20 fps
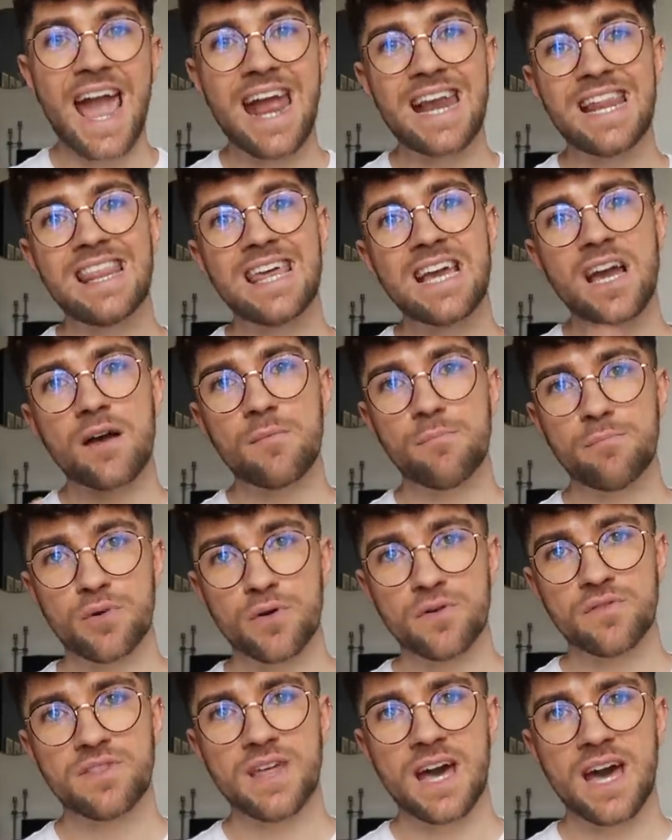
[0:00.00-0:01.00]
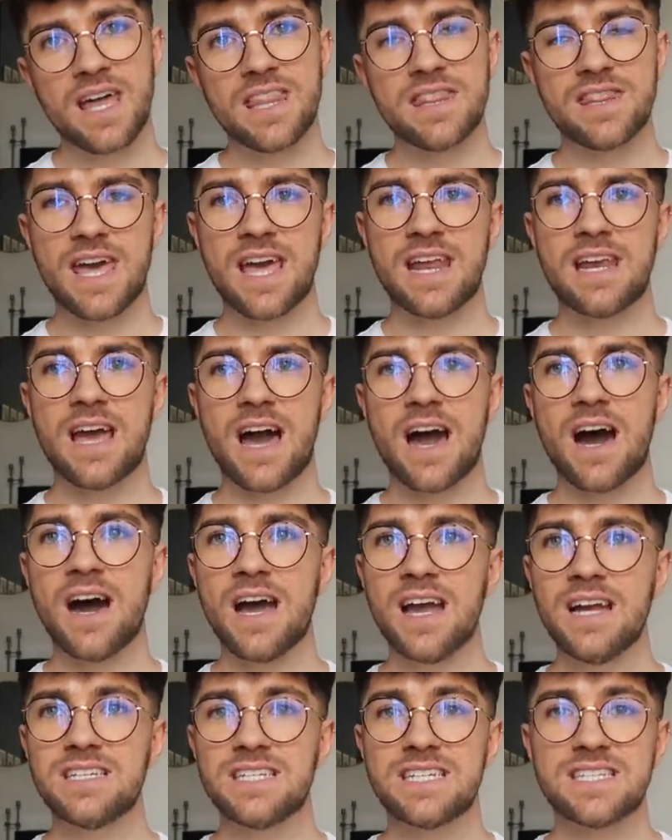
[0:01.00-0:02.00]
Anything above that, then
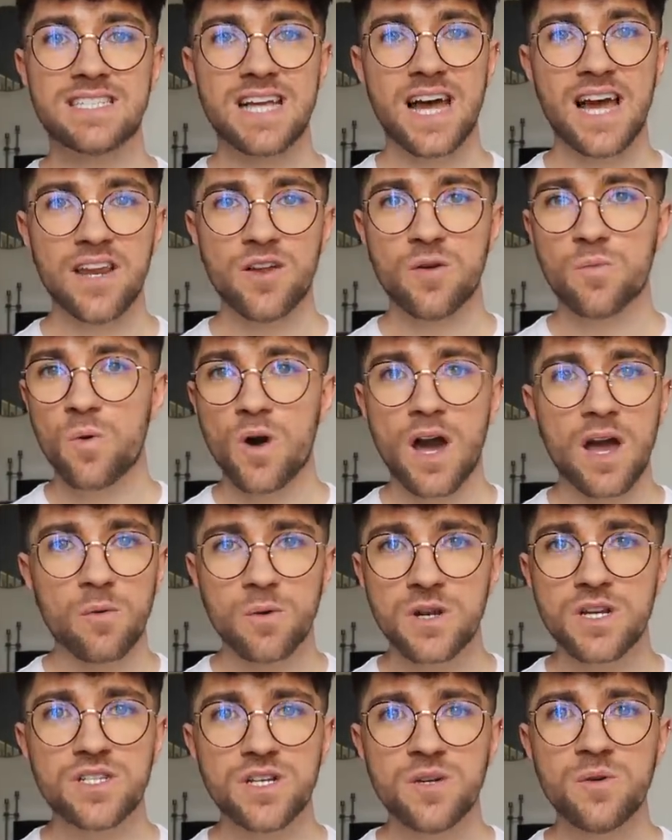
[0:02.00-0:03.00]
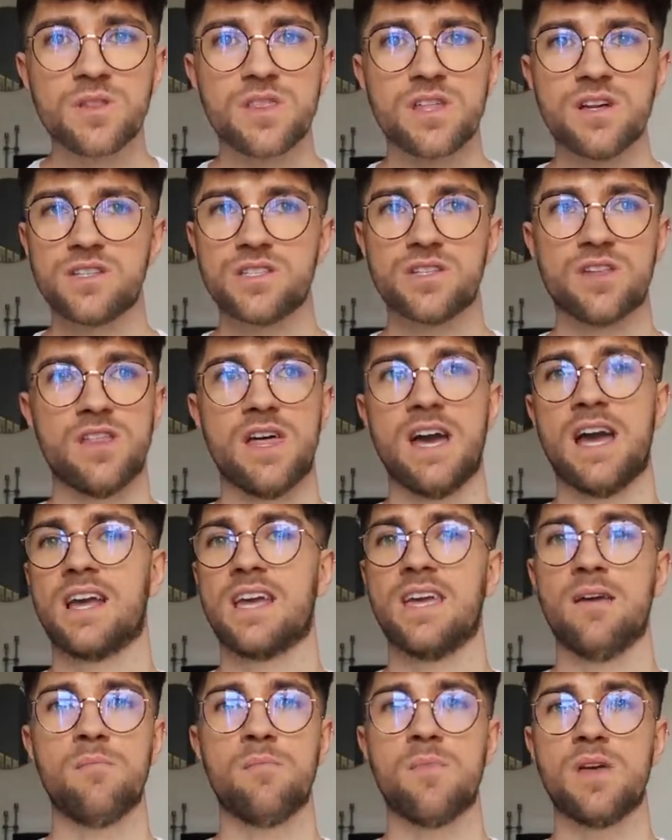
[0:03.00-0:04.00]
I decide on what I want to do with it. So that
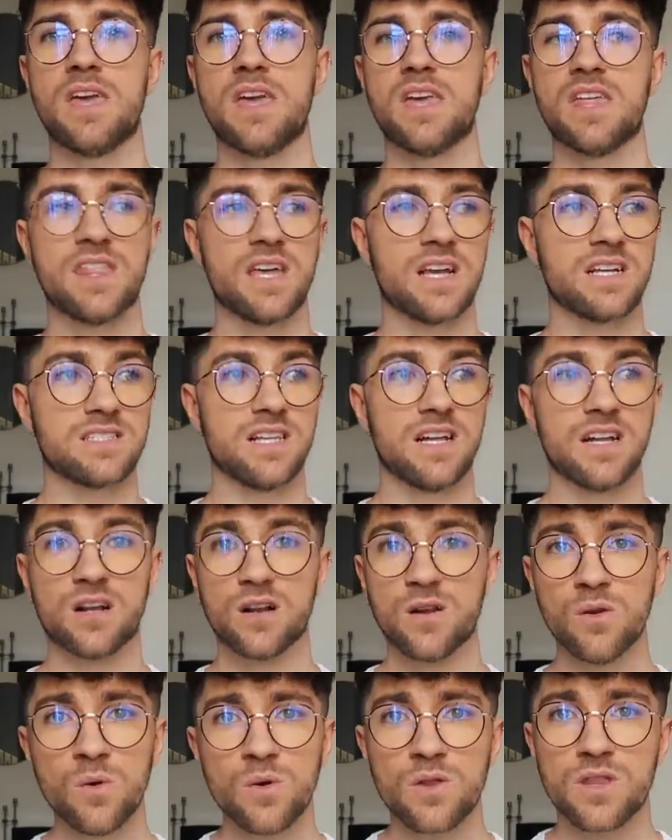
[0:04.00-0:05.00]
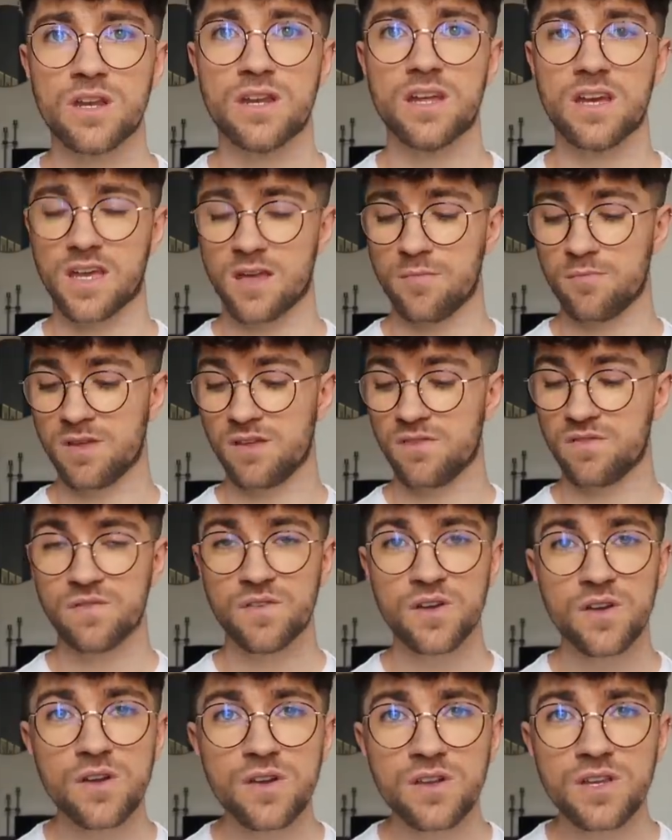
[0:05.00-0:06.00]
can be things like clothing, it can be
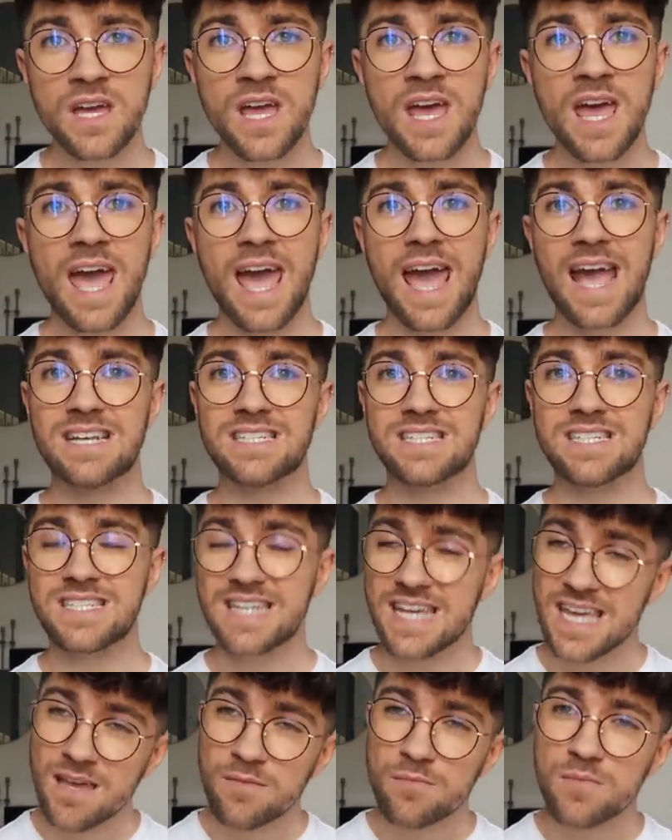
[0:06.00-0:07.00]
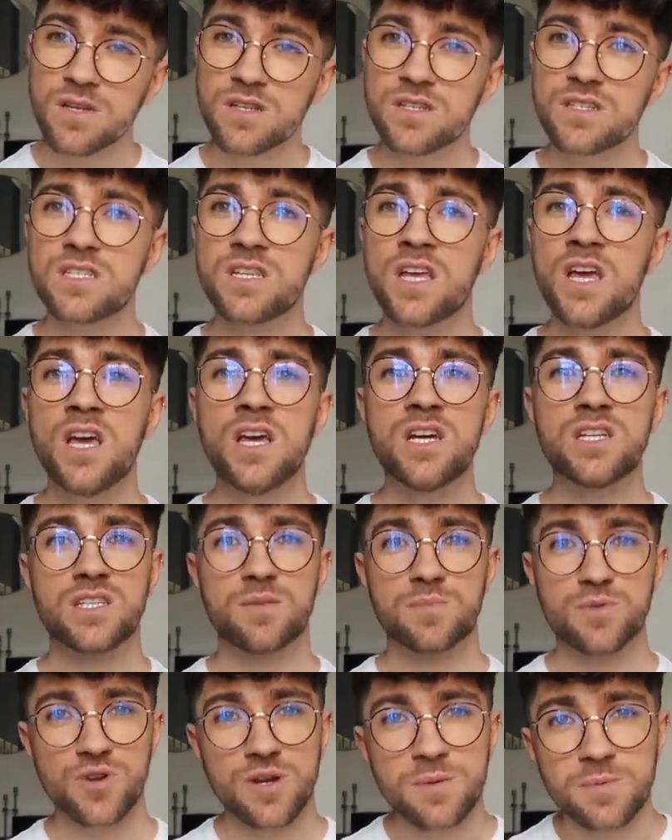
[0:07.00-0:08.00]
food, entertainment,
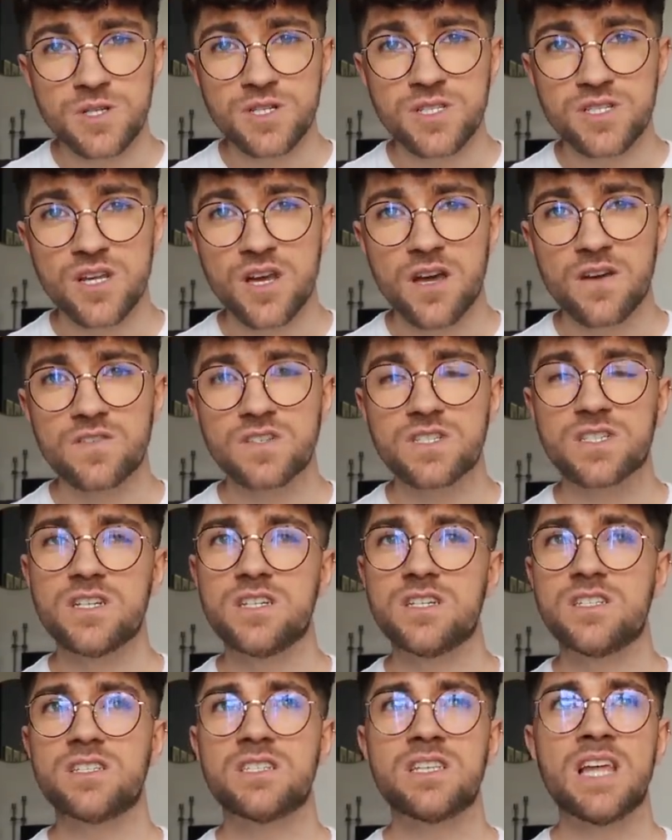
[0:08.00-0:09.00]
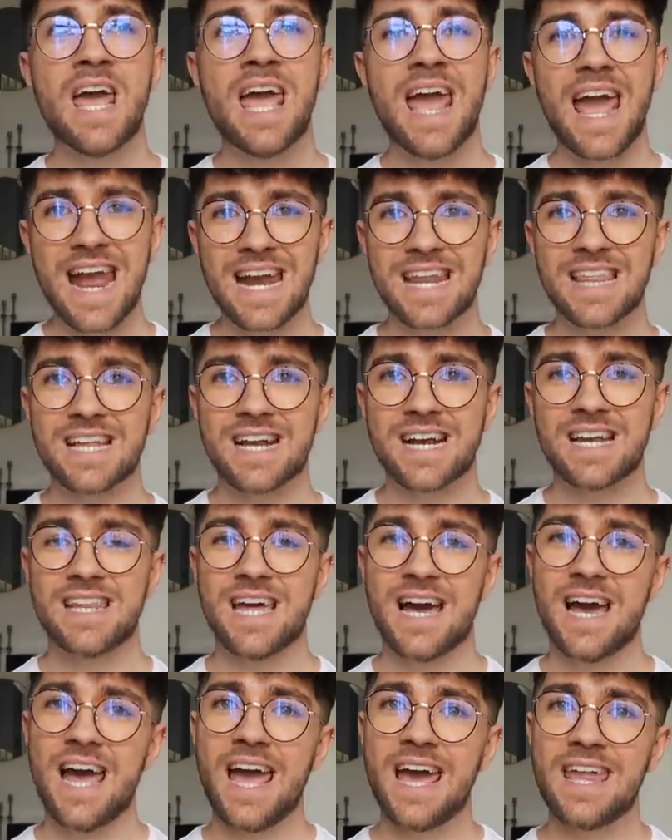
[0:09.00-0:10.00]
subscription services, anything like that.